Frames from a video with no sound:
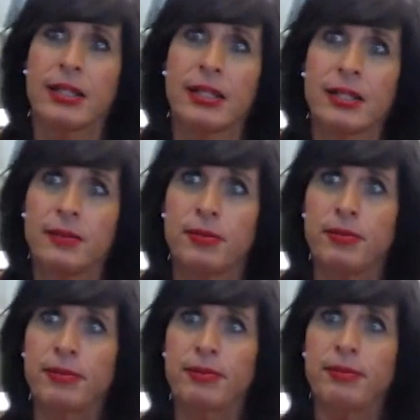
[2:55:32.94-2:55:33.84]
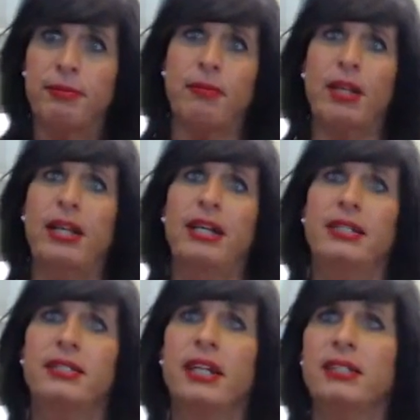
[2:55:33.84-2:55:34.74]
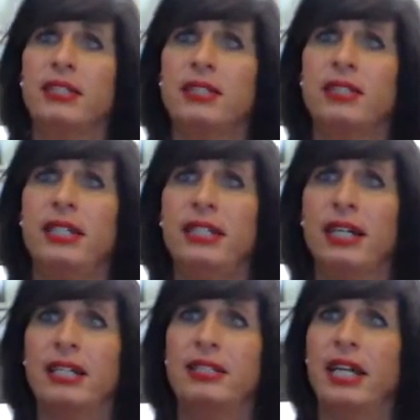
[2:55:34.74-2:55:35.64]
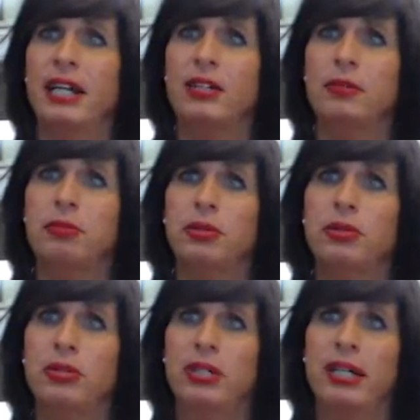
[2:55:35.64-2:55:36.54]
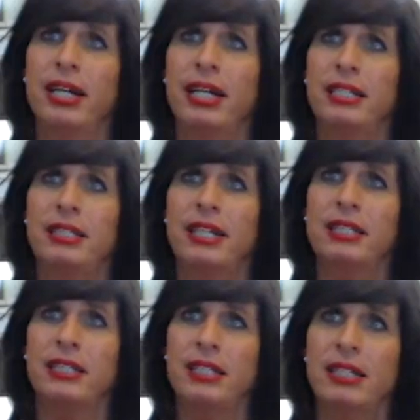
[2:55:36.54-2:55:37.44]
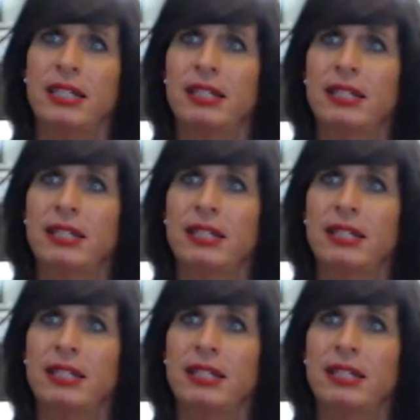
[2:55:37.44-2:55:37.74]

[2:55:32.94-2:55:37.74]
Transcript: yeah, it's nice to see uh, Tara Boo and Dixie.